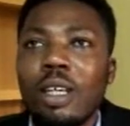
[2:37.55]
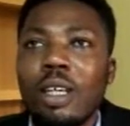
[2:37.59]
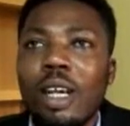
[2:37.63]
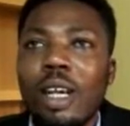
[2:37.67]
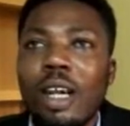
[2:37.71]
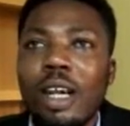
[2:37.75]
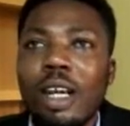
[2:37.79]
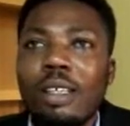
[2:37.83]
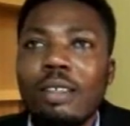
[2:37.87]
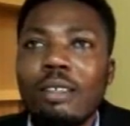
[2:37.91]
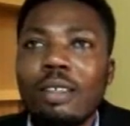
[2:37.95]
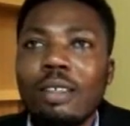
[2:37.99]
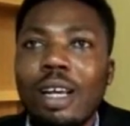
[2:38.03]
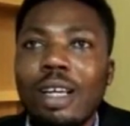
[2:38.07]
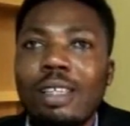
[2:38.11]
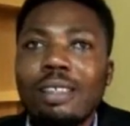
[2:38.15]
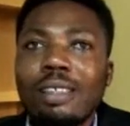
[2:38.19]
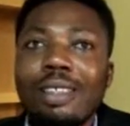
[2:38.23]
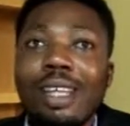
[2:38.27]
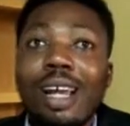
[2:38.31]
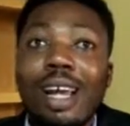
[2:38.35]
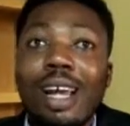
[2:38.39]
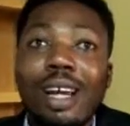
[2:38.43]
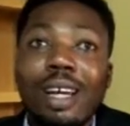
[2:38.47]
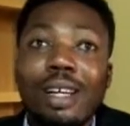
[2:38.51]
I
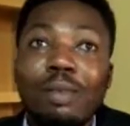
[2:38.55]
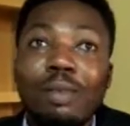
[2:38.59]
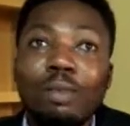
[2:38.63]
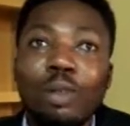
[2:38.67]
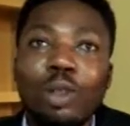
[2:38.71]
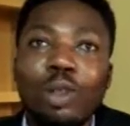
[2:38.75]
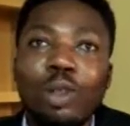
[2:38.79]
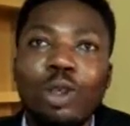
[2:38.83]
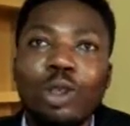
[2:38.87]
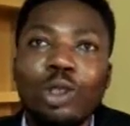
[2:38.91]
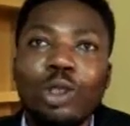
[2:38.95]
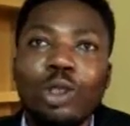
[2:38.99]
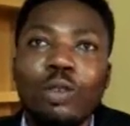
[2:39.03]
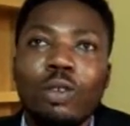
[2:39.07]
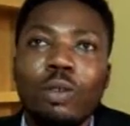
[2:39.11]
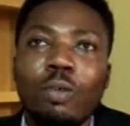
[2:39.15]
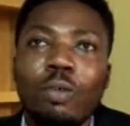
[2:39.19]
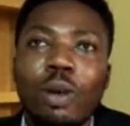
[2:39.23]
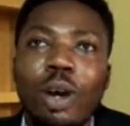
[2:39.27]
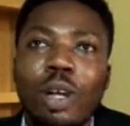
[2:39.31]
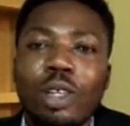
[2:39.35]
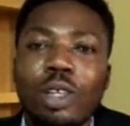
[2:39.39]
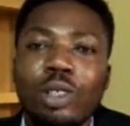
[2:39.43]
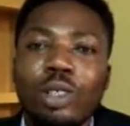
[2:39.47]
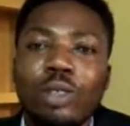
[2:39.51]
started because of the
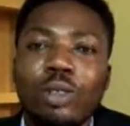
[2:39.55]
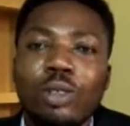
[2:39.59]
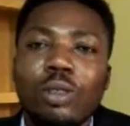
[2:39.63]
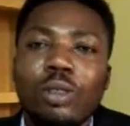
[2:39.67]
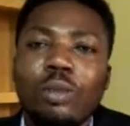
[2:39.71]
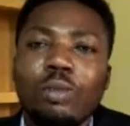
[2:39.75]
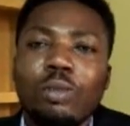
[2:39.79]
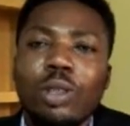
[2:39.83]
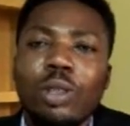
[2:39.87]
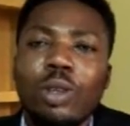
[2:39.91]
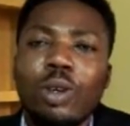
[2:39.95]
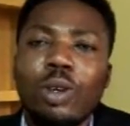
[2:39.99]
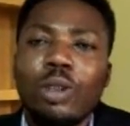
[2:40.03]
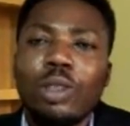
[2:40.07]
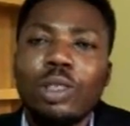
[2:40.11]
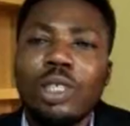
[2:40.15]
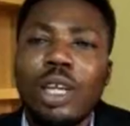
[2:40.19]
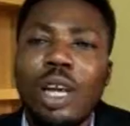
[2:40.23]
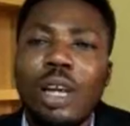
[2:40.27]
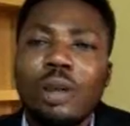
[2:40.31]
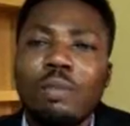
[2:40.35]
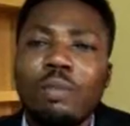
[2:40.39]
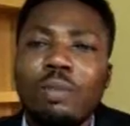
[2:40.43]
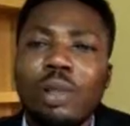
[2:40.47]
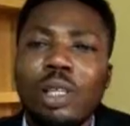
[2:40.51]
passion, because
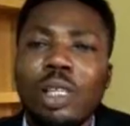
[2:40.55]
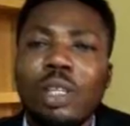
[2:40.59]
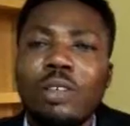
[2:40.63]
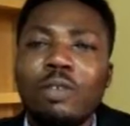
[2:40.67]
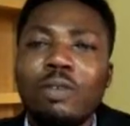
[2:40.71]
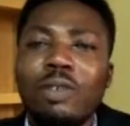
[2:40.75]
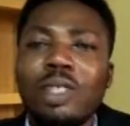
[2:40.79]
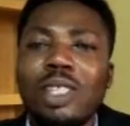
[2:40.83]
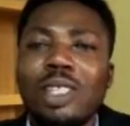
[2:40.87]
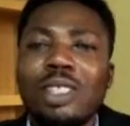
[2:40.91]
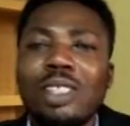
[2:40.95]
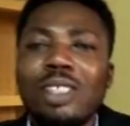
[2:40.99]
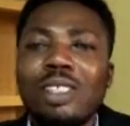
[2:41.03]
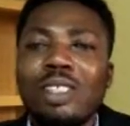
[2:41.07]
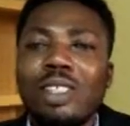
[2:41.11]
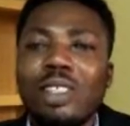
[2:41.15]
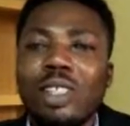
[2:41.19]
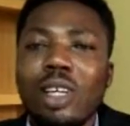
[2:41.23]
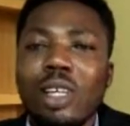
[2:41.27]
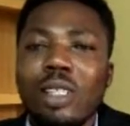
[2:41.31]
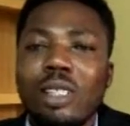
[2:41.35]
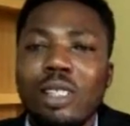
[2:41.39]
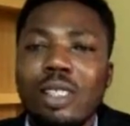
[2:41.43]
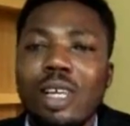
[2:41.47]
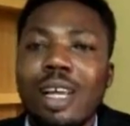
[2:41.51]
I believe the
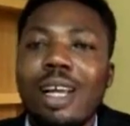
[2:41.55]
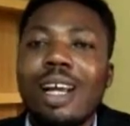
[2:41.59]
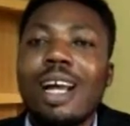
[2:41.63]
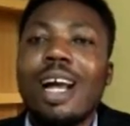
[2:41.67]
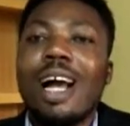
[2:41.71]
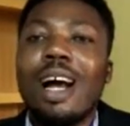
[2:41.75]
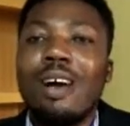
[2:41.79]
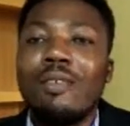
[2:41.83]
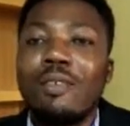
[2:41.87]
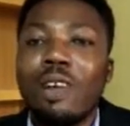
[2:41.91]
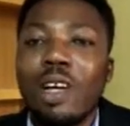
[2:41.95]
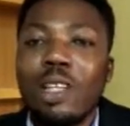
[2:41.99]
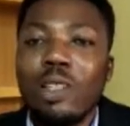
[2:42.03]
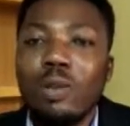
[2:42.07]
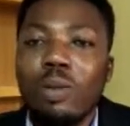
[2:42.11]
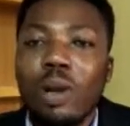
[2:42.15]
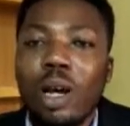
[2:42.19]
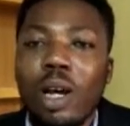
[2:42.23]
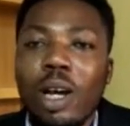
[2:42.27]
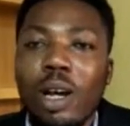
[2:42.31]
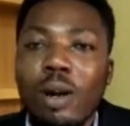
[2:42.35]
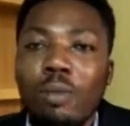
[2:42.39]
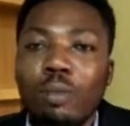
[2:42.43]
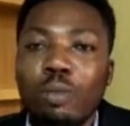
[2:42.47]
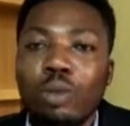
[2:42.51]
t-shirt is like a canvas where
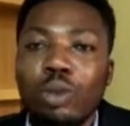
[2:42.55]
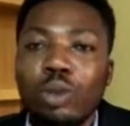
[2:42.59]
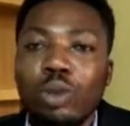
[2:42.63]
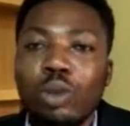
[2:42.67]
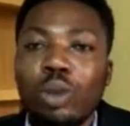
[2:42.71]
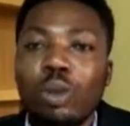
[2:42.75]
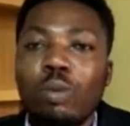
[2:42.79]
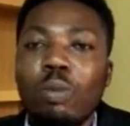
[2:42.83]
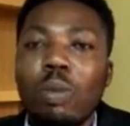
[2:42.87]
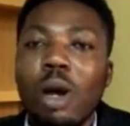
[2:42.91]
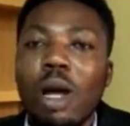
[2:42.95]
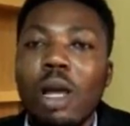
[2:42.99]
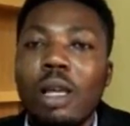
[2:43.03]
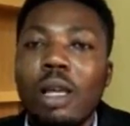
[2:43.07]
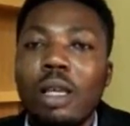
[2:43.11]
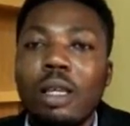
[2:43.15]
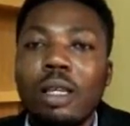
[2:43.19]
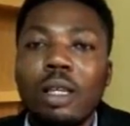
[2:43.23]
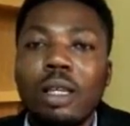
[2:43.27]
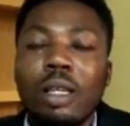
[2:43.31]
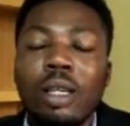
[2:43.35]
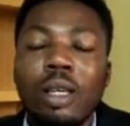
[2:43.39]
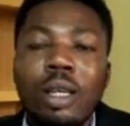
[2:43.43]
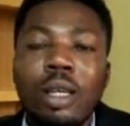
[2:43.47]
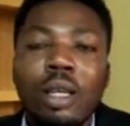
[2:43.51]
I can put all
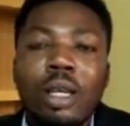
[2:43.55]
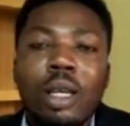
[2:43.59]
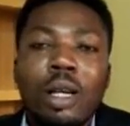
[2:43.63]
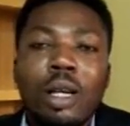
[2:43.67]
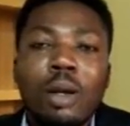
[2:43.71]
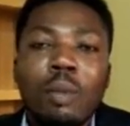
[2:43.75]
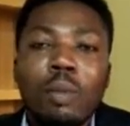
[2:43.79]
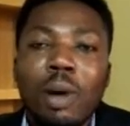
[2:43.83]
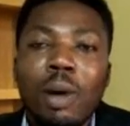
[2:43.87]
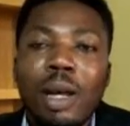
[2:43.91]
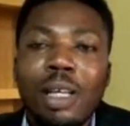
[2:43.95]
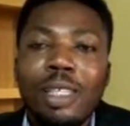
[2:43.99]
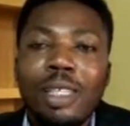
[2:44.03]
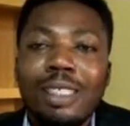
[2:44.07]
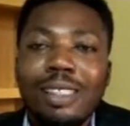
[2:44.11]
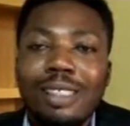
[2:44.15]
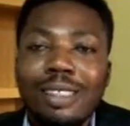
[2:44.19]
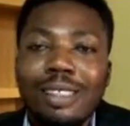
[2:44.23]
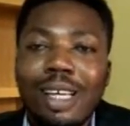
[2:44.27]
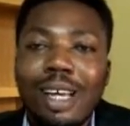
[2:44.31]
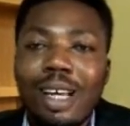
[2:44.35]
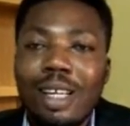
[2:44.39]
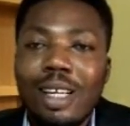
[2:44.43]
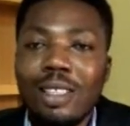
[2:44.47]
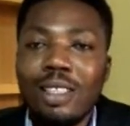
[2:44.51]
my
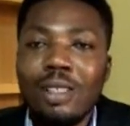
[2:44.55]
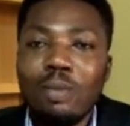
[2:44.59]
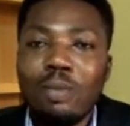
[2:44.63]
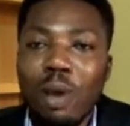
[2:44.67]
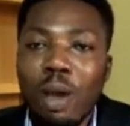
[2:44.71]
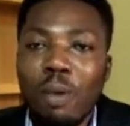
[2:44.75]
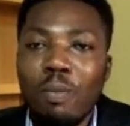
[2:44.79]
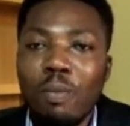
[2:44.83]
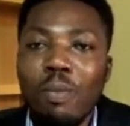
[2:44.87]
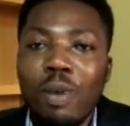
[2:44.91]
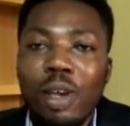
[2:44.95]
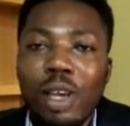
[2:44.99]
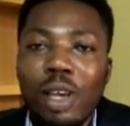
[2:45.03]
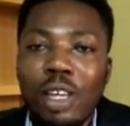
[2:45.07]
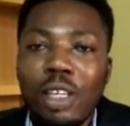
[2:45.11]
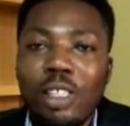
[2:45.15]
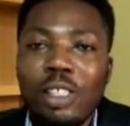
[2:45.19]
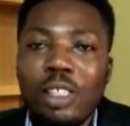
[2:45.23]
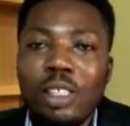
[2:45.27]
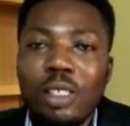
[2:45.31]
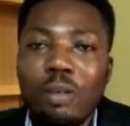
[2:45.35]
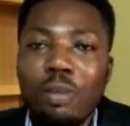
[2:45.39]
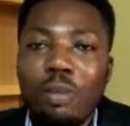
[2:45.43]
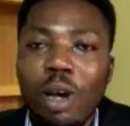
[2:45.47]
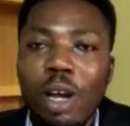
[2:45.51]
designs, my
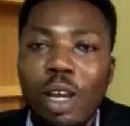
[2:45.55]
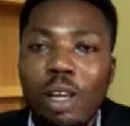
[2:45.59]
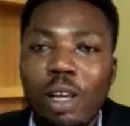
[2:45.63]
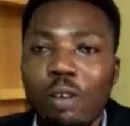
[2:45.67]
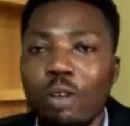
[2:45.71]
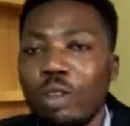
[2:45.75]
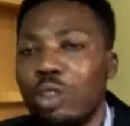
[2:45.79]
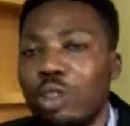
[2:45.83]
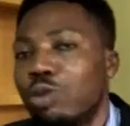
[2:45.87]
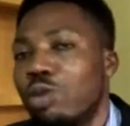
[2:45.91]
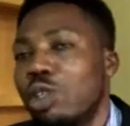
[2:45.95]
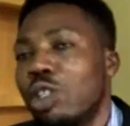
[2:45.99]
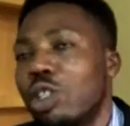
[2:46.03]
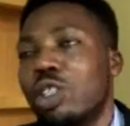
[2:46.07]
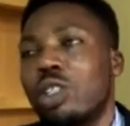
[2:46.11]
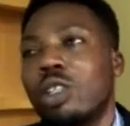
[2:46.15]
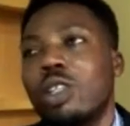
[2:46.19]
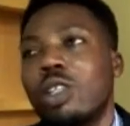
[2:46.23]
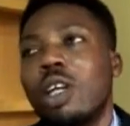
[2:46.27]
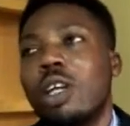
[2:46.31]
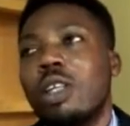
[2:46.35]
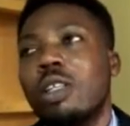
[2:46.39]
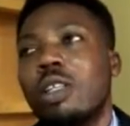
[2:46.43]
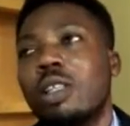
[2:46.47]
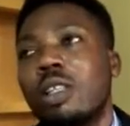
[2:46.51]
paints, my illustration,
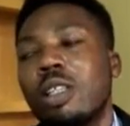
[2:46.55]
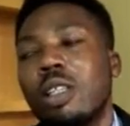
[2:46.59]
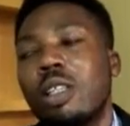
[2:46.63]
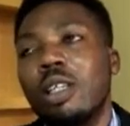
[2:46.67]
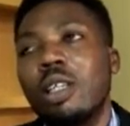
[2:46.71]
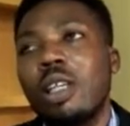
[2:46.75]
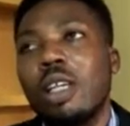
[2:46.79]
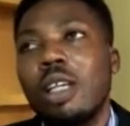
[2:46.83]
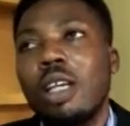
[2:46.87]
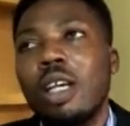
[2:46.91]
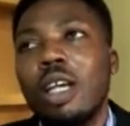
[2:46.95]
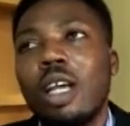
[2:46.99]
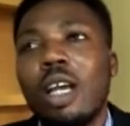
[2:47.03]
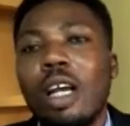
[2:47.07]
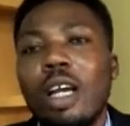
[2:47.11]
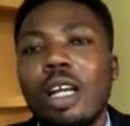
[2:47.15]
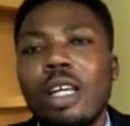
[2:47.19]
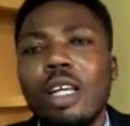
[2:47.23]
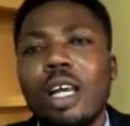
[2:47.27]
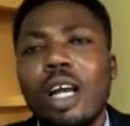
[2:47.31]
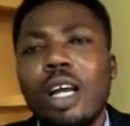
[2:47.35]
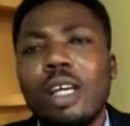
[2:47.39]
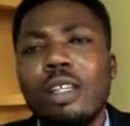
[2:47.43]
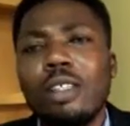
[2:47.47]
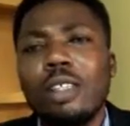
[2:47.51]
and
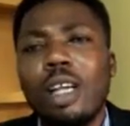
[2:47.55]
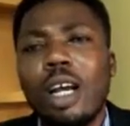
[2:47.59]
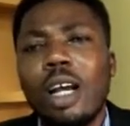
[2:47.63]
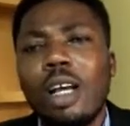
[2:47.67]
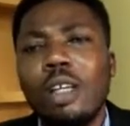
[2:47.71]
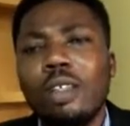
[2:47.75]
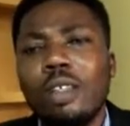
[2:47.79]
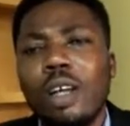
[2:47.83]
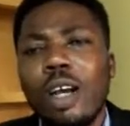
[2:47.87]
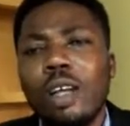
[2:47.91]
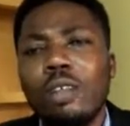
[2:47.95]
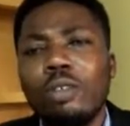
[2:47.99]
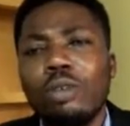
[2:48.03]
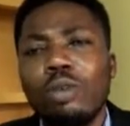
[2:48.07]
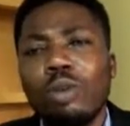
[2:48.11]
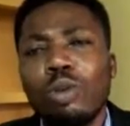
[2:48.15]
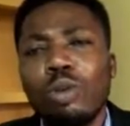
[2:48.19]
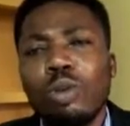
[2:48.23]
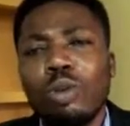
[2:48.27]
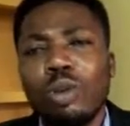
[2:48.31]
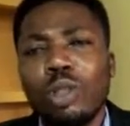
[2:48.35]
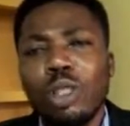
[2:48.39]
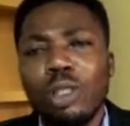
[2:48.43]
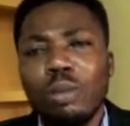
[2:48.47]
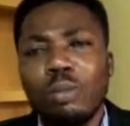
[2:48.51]
I
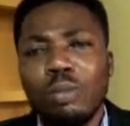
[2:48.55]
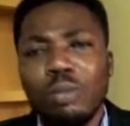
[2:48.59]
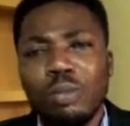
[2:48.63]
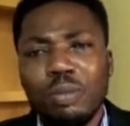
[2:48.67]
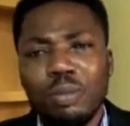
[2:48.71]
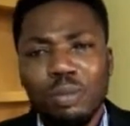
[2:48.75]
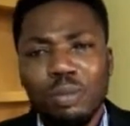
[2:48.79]
told him,